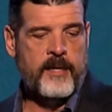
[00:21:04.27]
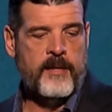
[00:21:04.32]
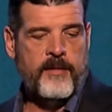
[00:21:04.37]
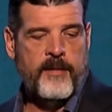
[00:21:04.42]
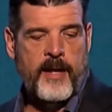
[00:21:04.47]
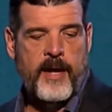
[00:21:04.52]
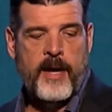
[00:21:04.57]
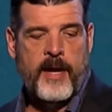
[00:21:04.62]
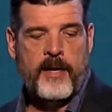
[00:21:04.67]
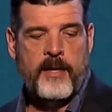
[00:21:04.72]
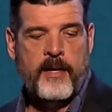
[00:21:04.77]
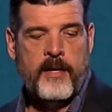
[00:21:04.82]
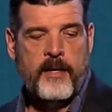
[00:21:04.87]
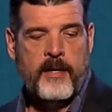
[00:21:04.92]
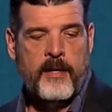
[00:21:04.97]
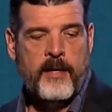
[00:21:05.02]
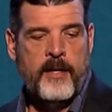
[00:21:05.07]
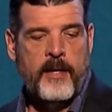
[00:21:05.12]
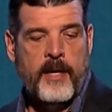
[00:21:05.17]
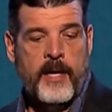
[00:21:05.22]
any of that.
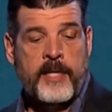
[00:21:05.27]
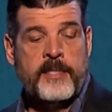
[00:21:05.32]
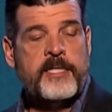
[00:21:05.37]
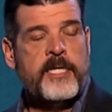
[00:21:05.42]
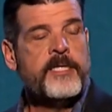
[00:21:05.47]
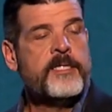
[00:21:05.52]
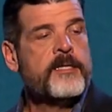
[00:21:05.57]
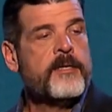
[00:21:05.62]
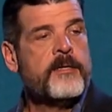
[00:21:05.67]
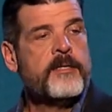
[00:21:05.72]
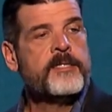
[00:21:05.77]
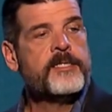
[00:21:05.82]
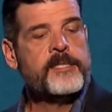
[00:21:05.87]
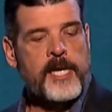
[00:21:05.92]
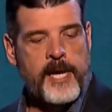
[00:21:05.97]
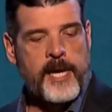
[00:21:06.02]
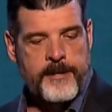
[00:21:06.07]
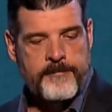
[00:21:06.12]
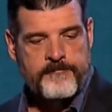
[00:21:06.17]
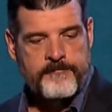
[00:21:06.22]
Is he's going to
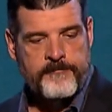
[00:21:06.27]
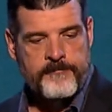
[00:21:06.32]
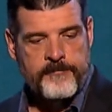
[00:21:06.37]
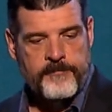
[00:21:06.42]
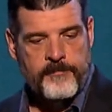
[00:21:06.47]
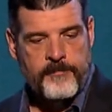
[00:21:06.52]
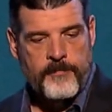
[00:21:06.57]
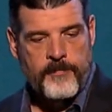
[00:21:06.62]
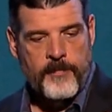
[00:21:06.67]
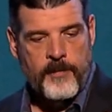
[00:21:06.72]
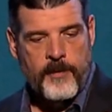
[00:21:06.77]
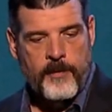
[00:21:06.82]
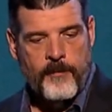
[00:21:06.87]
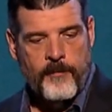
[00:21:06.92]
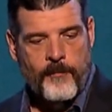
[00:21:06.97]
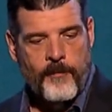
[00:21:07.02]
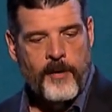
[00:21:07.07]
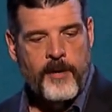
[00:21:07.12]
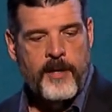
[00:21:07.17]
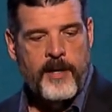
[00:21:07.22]
say,
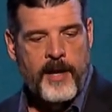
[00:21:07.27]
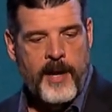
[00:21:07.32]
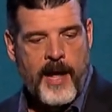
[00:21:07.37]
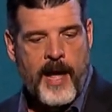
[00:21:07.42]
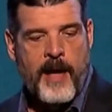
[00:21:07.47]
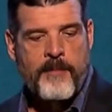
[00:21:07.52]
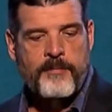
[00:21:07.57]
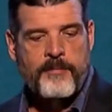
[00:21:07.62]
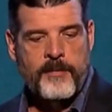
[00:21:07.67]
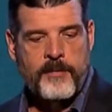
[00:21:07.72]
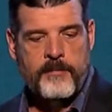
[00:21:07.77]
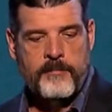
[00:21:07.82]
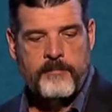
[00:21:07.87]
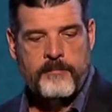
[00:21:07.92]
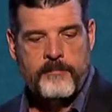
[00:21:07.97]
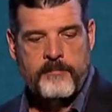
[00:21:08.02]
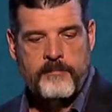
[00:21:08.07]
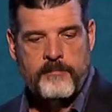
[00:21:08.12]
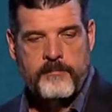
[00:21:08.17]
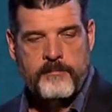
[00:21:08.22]
where did it happen?
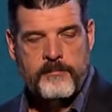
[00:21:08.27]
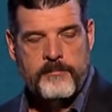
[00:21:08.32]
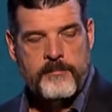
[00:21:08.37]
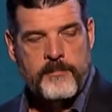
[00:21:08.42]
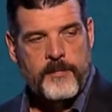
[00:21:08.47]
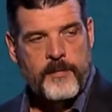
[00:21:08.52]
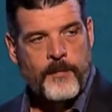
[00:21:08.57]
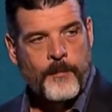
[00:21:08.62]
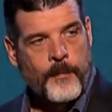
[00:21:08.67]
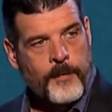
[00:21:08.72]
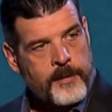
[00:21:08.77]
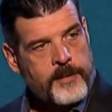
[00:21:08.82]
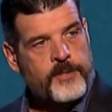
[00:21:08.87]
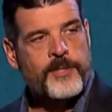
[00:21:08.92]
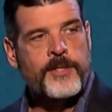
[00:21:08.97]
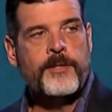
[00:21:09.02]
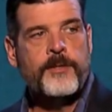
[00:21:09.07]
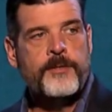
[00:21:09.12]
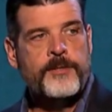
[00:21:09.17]
Where did you